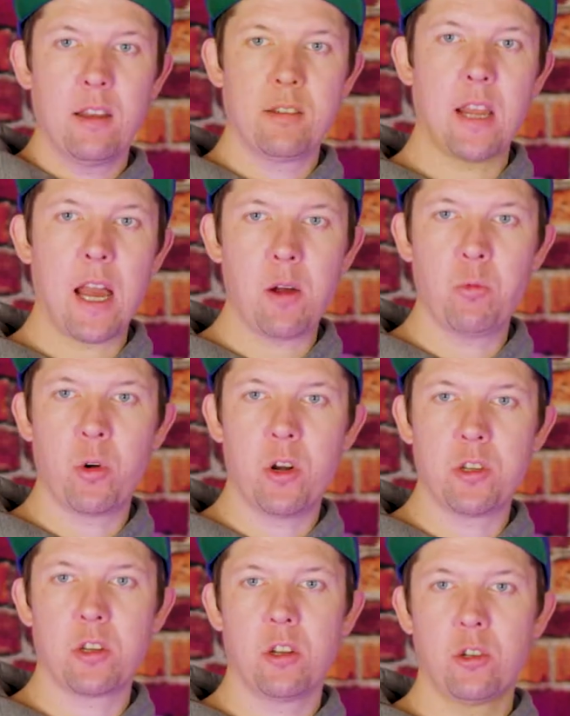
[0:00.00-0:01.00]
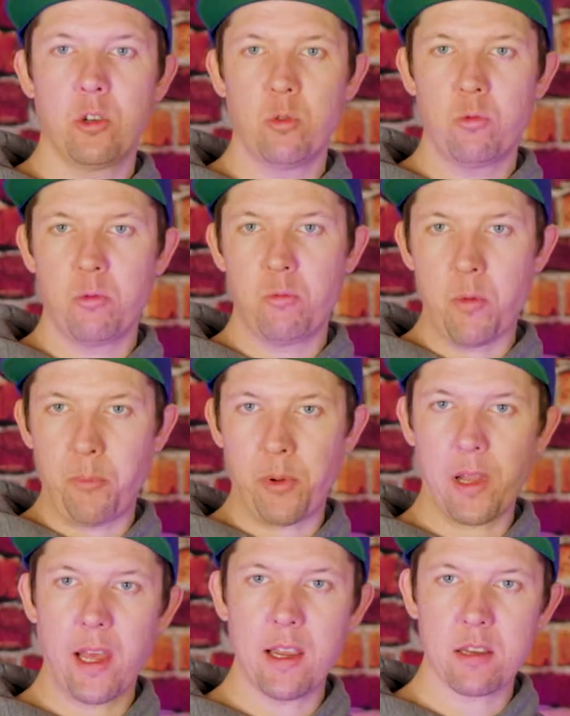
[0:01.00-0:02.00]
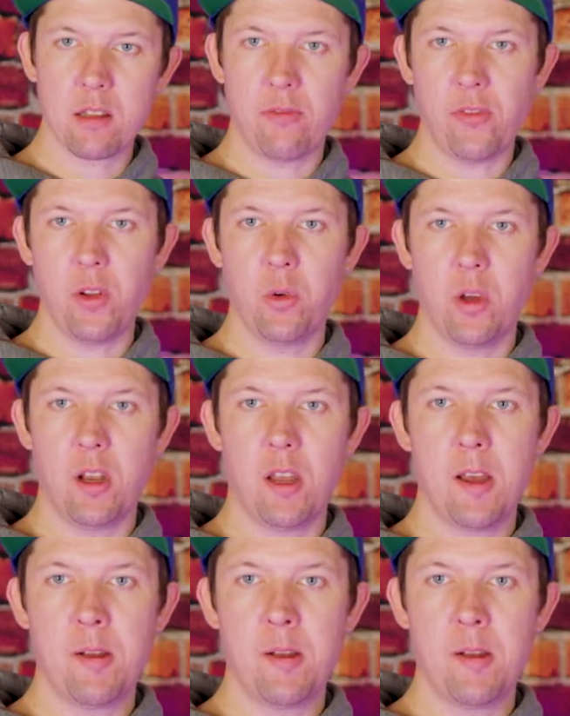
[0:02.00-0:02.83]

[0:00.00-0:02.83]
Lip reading: downwards to replace the fluid.